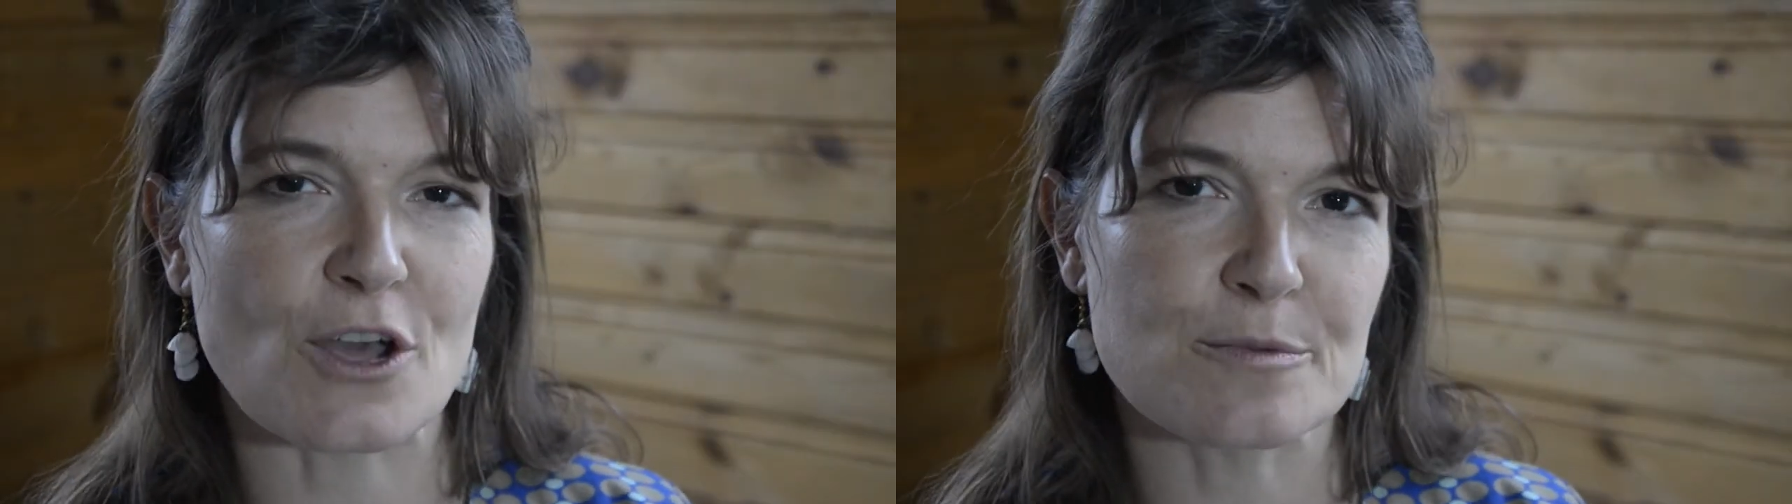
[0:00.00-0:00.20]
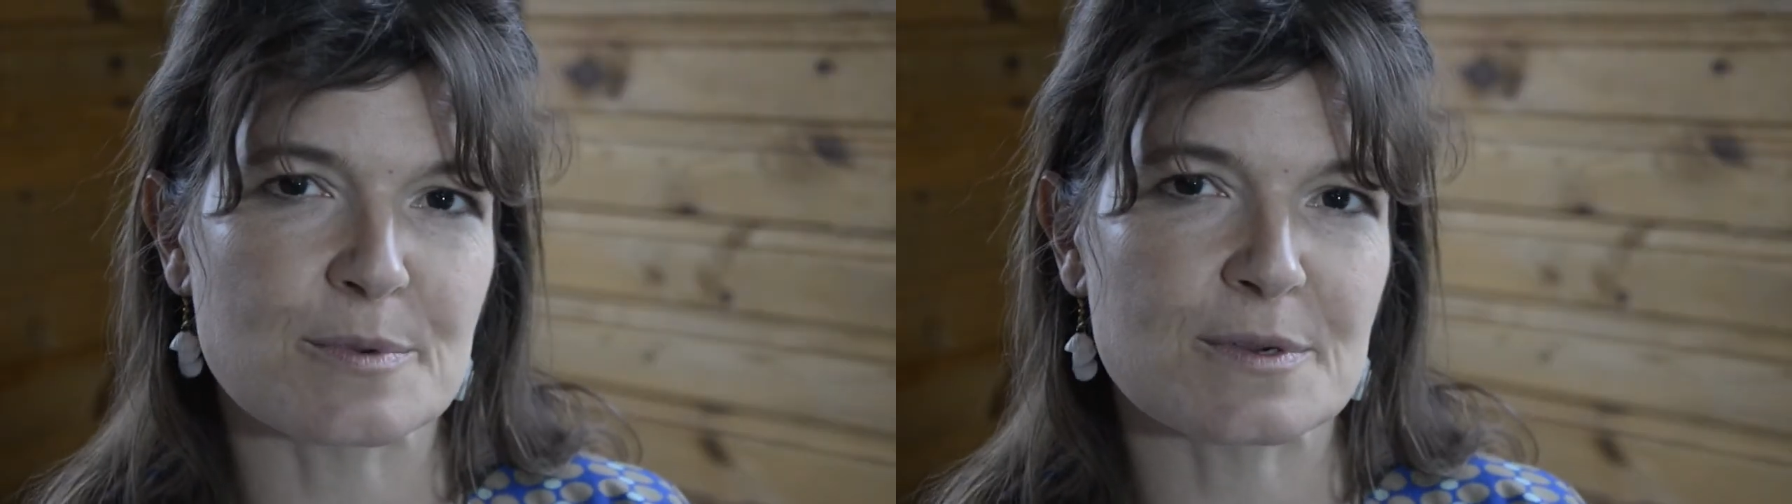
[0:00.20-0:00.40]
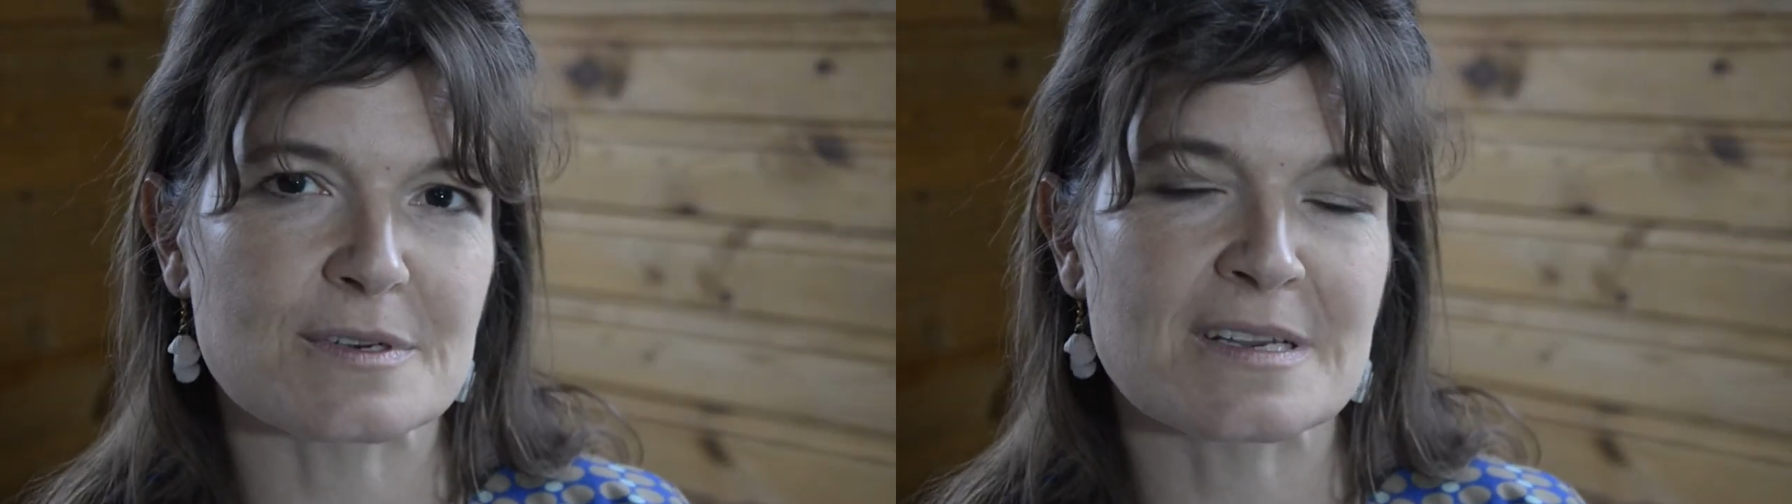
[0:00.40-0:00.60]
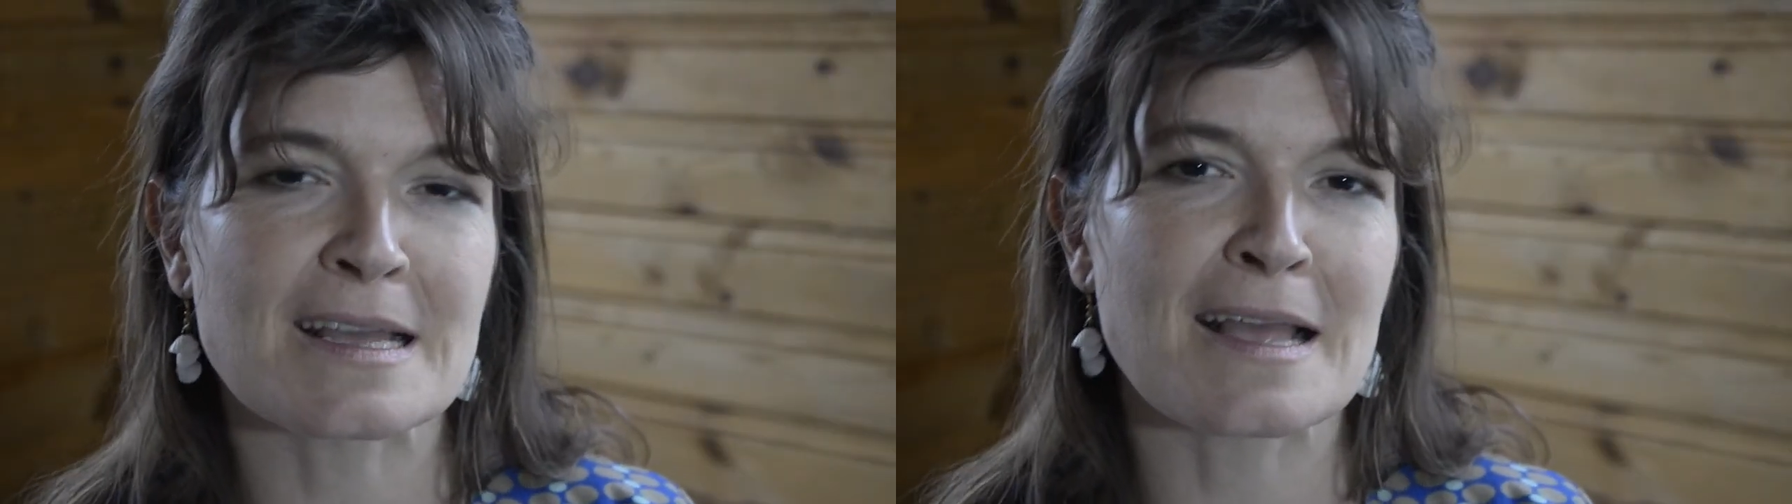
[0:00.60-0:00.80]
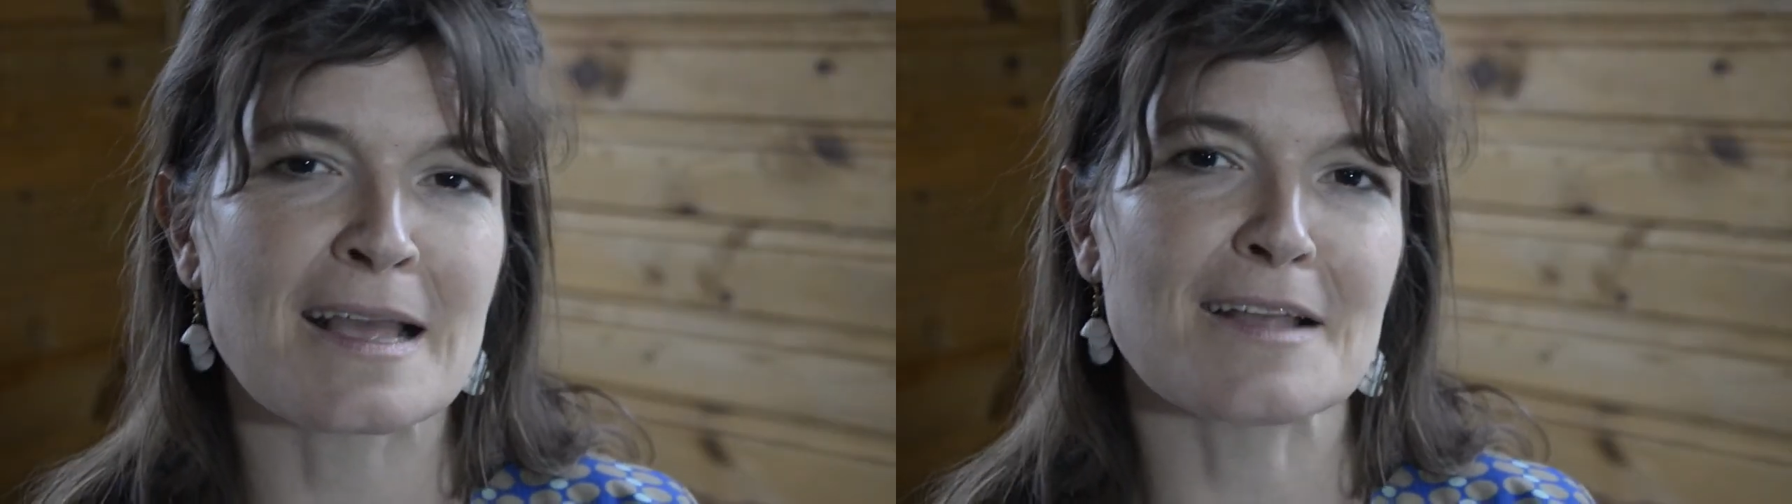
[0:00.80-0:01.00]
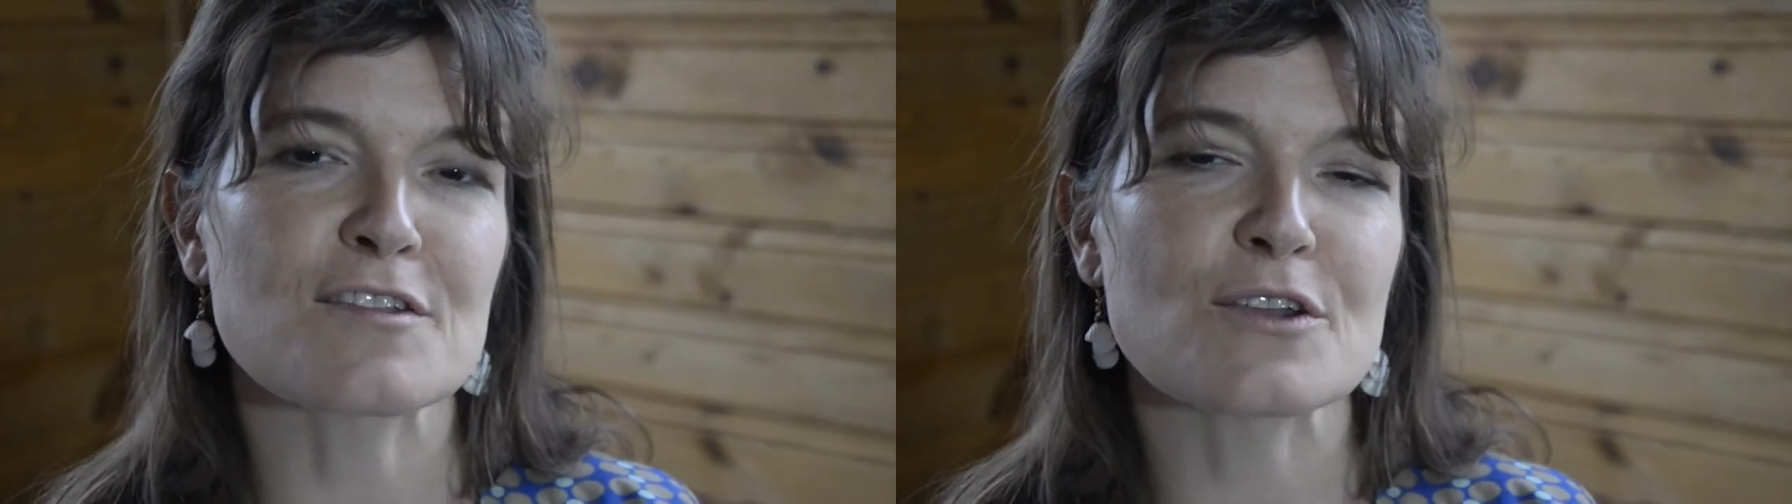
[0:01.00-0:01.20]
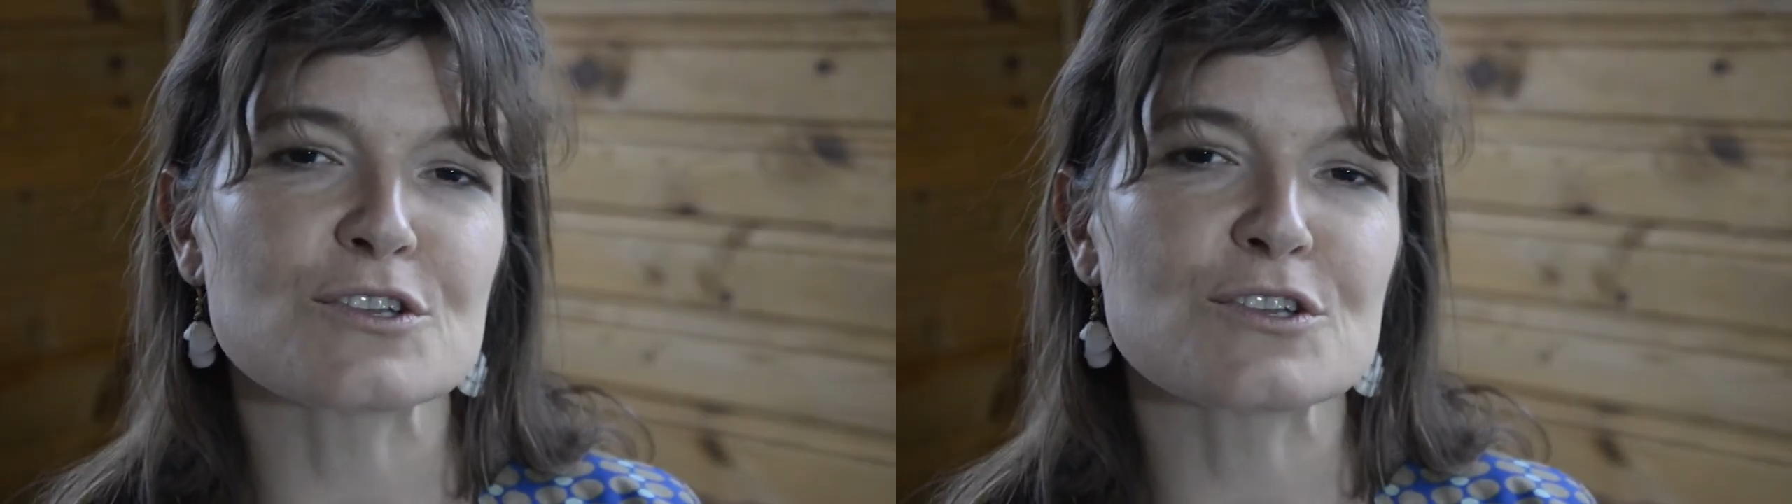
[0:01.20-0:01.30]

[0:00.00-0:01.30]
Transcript: open, and so